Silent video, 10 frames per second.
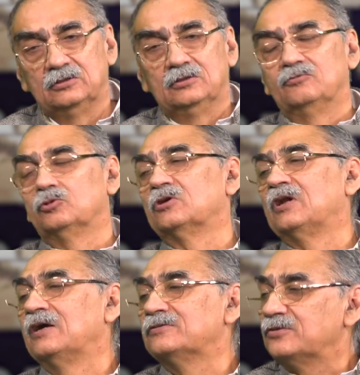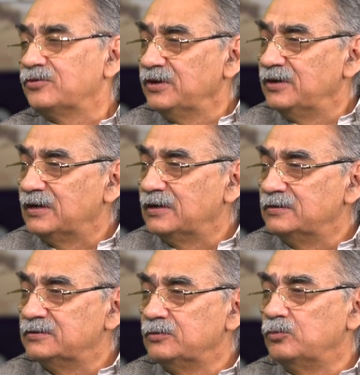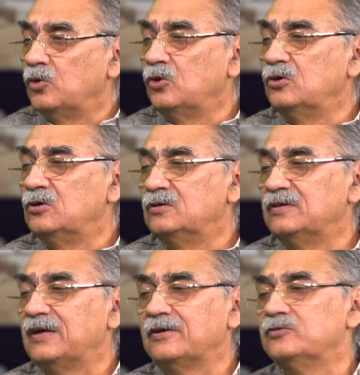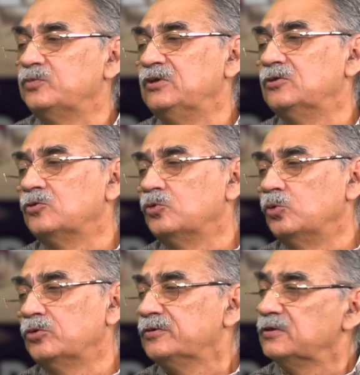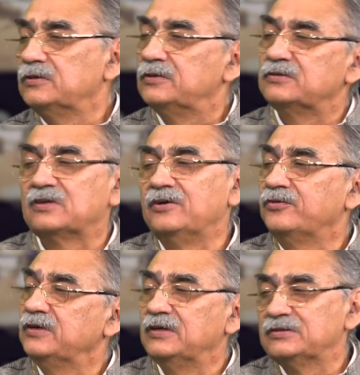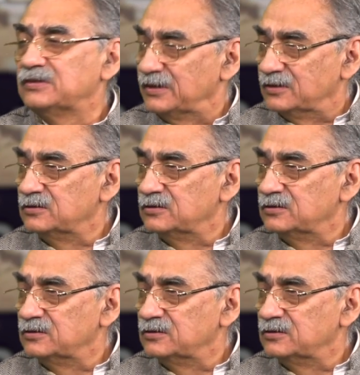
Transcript: For the last 3 decades and more, that has been the route that this country has taken.